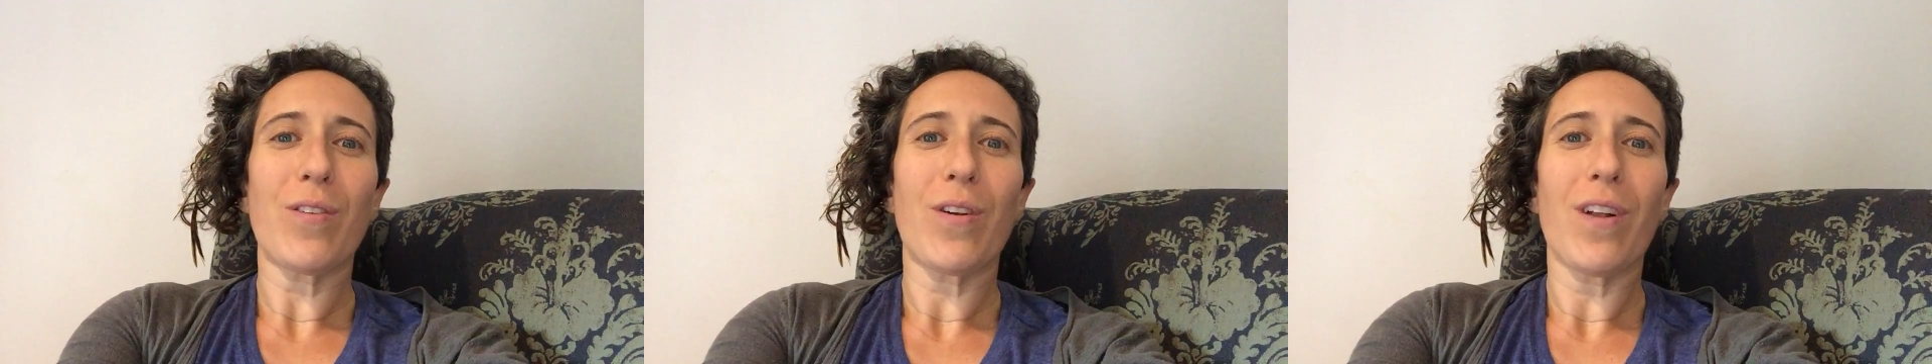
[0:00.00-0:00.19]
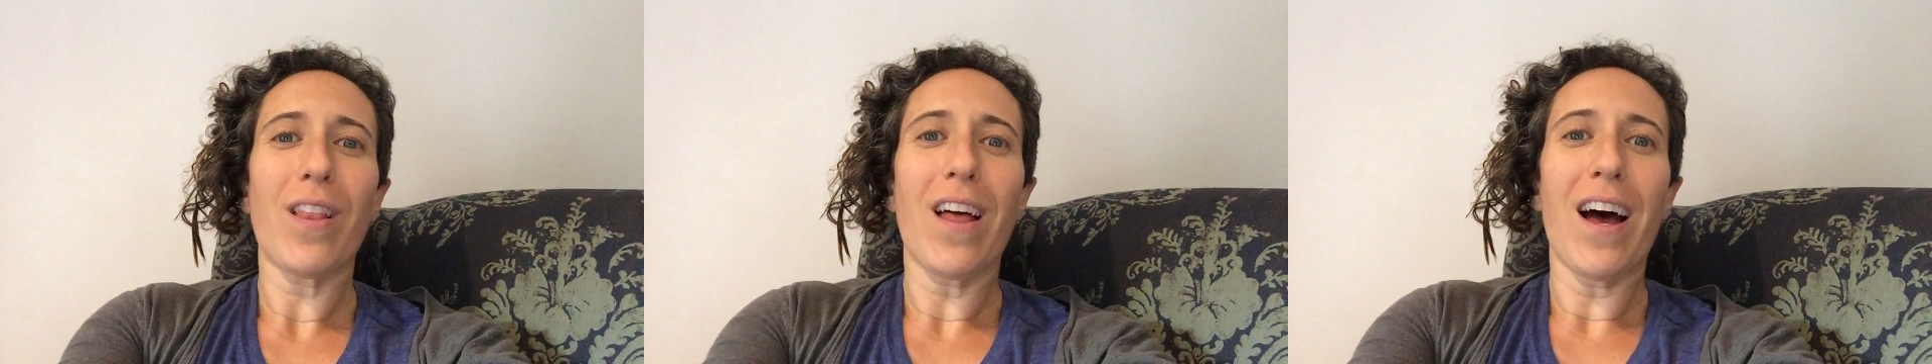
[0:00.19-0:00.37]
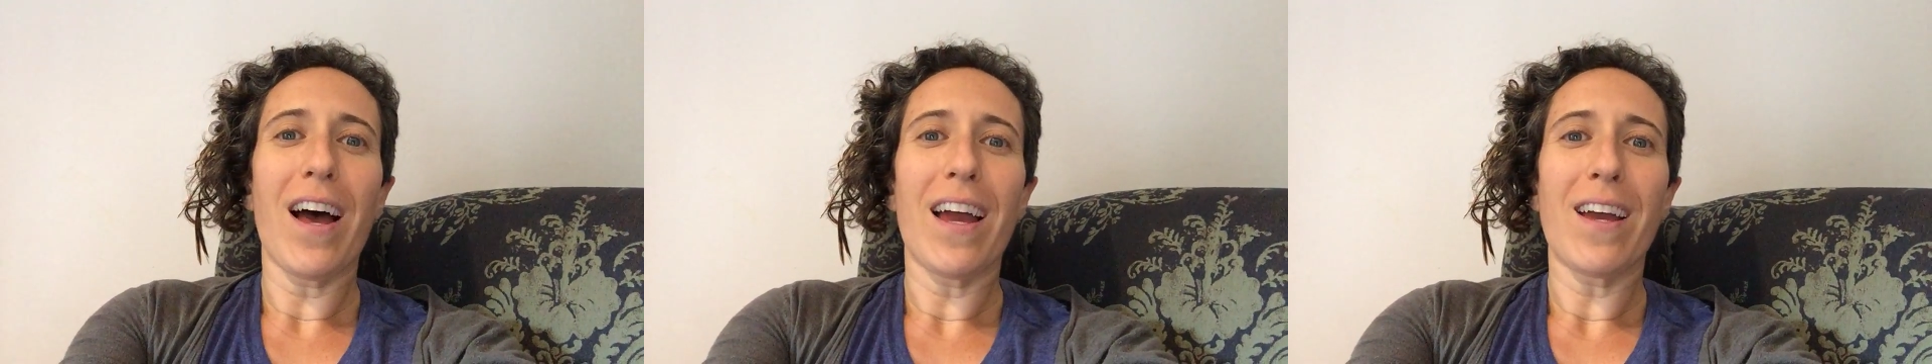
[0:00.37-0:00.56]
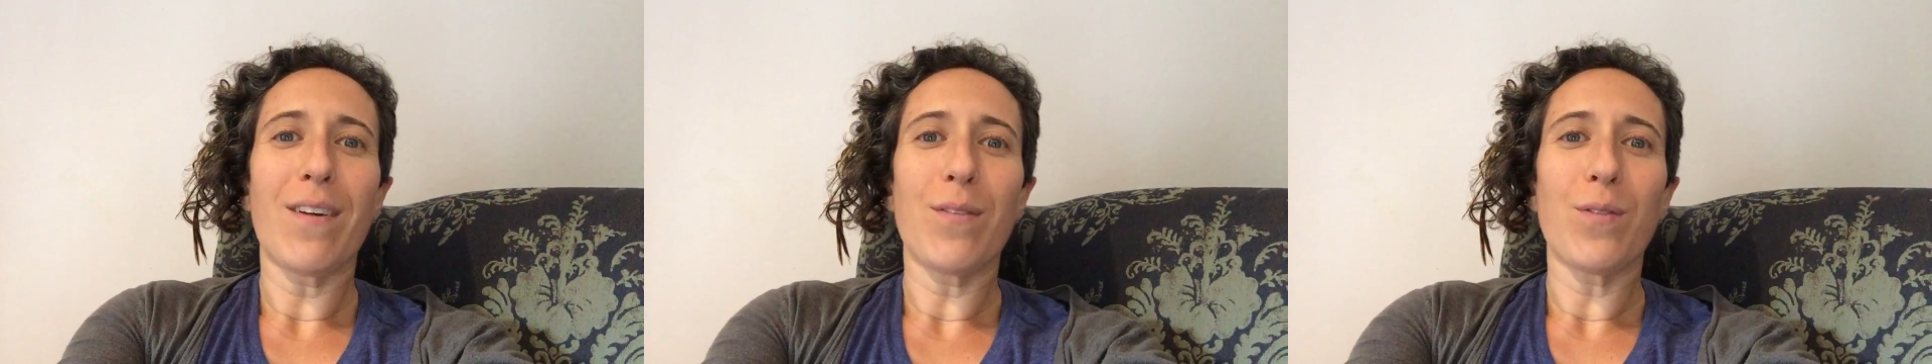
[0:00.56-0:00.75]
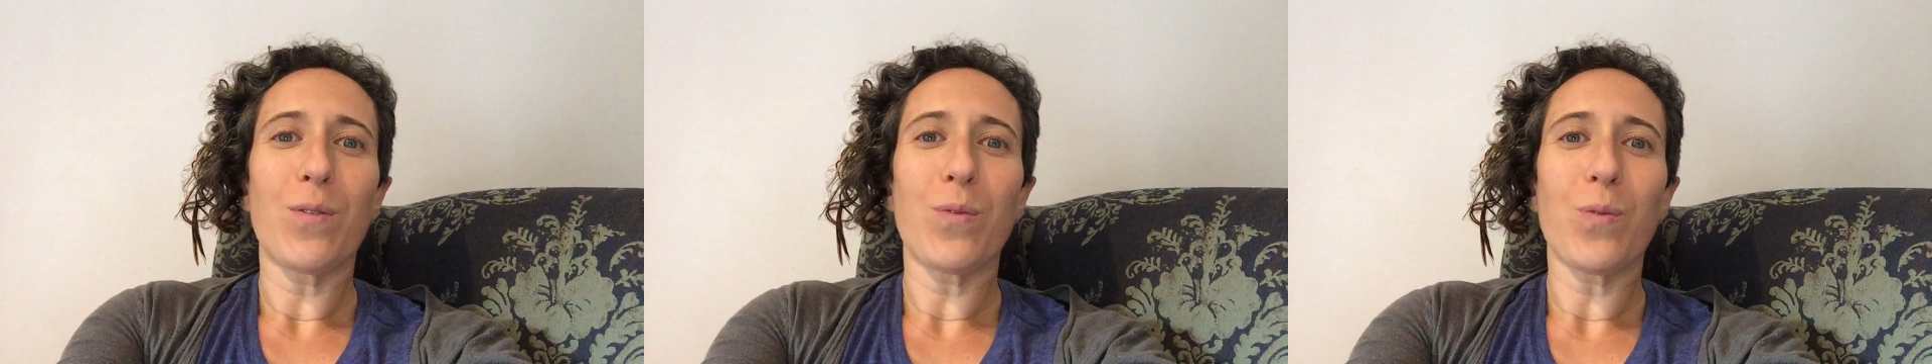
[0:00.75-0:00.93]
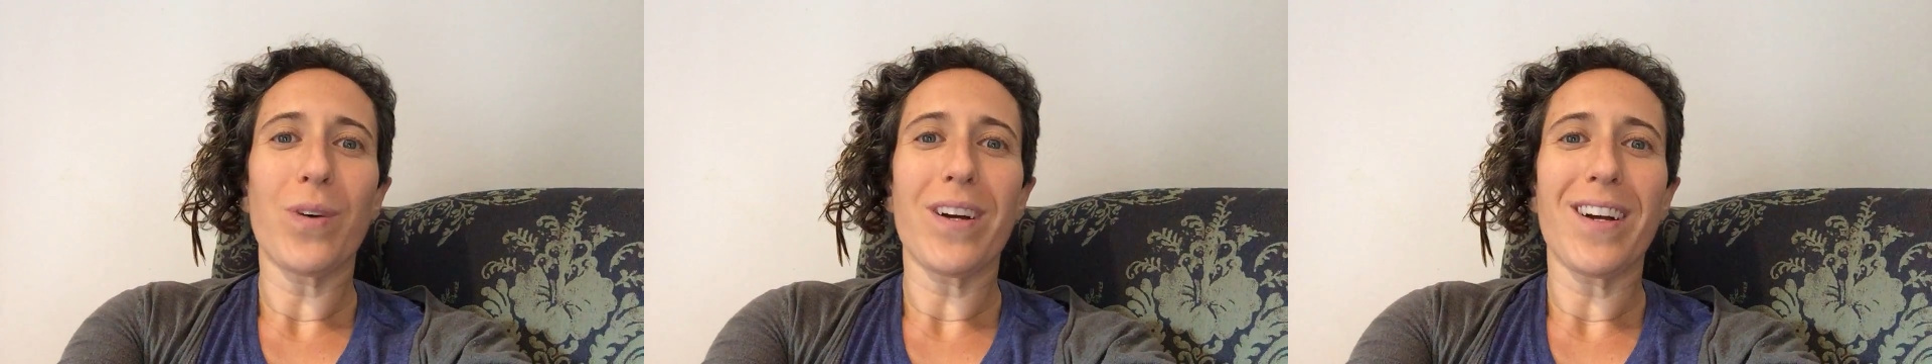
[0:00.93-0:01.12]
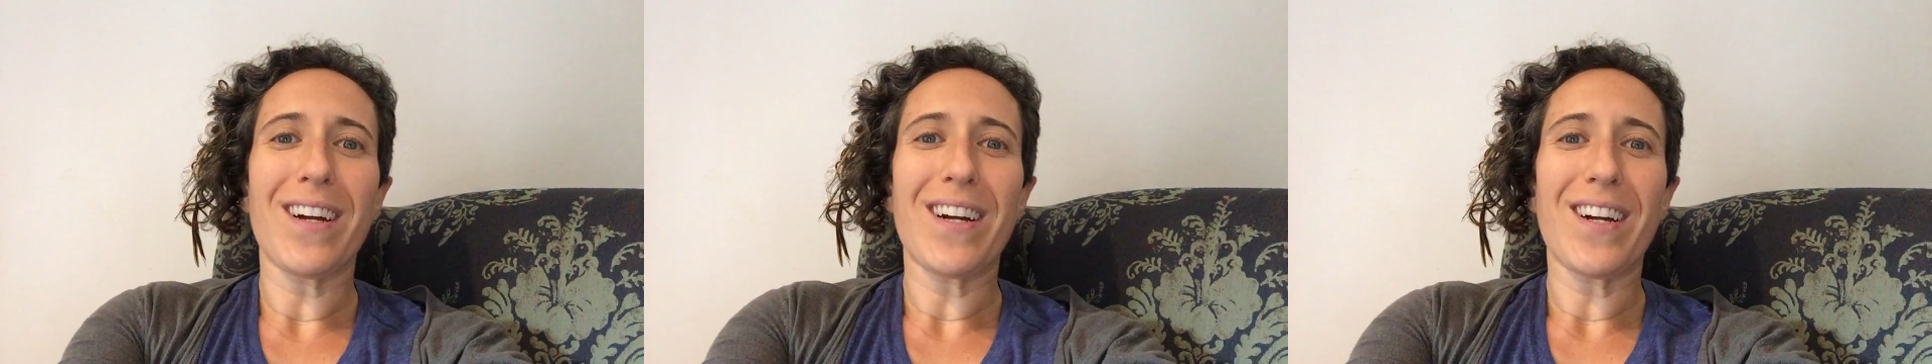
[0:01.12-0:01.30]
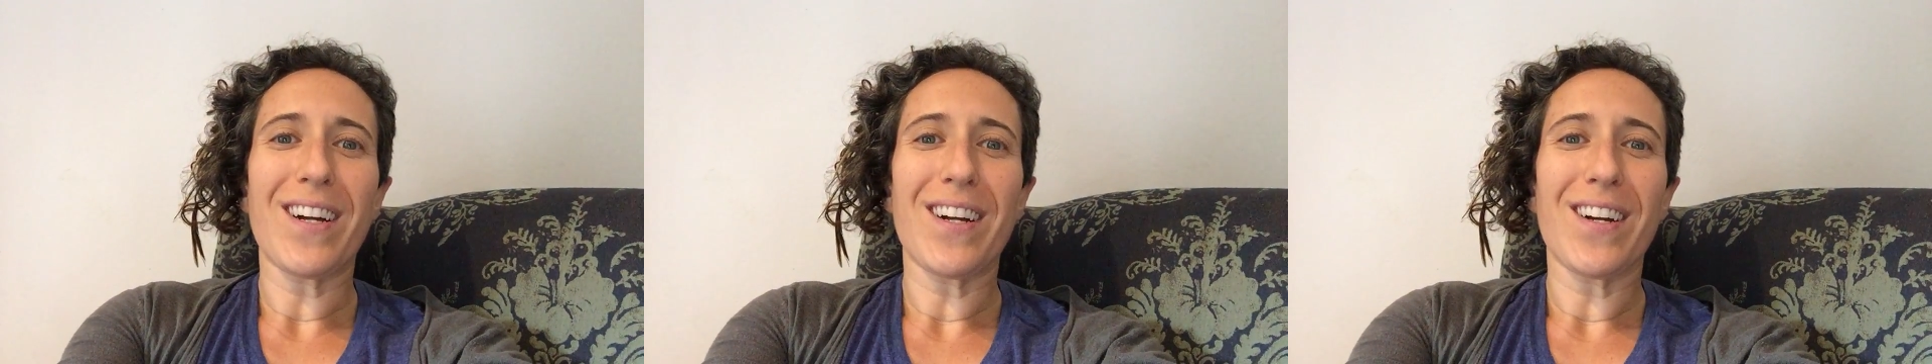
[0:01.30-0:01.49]
our lives
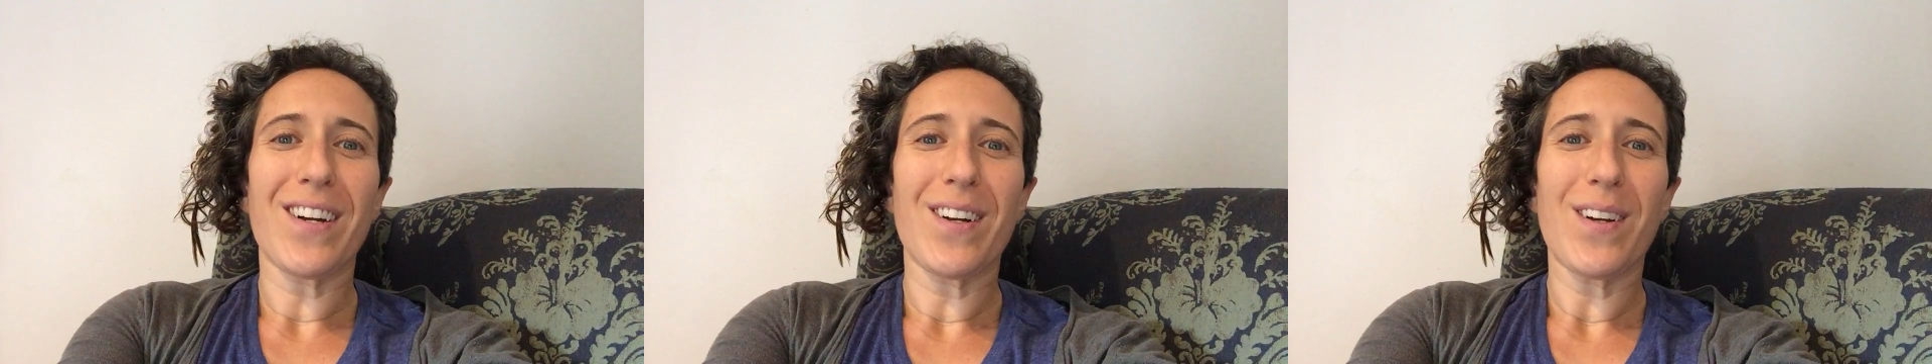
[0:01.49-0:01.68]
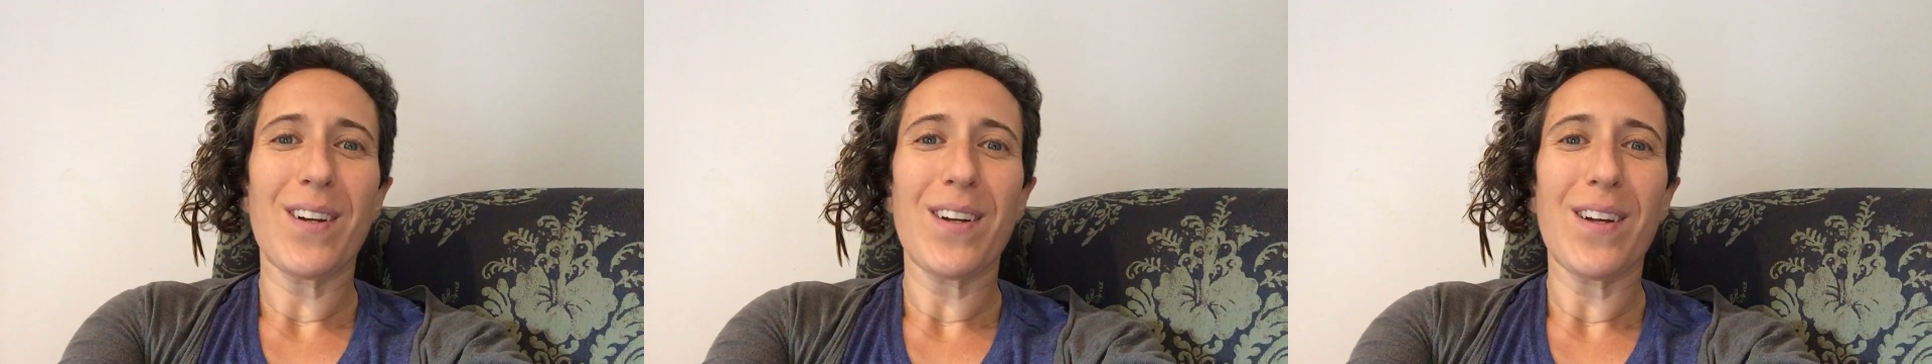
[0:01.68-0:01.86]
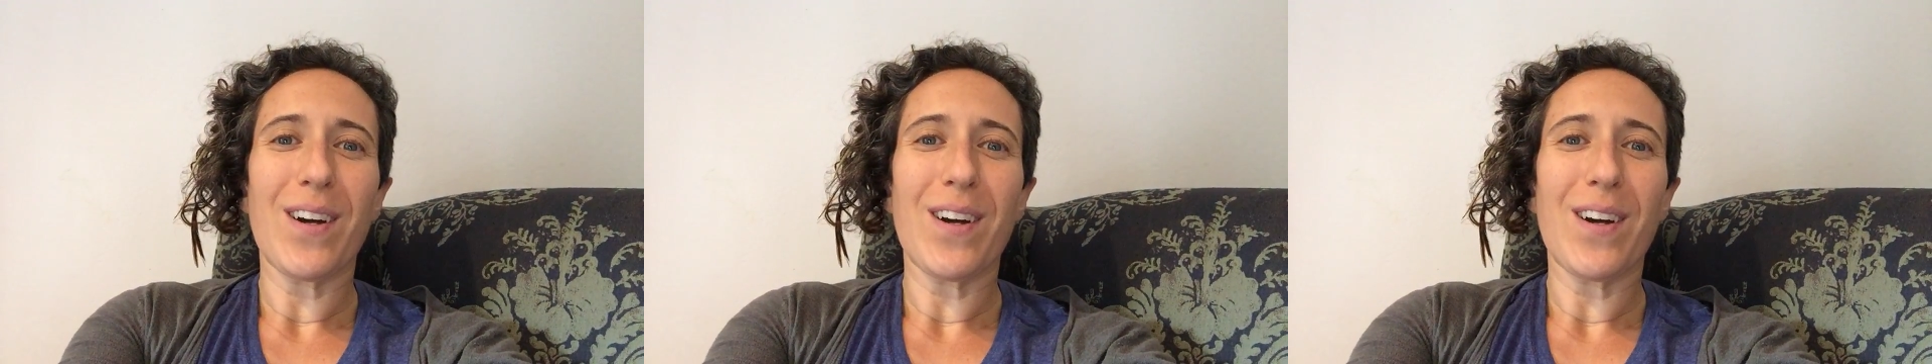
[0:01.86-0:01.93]
where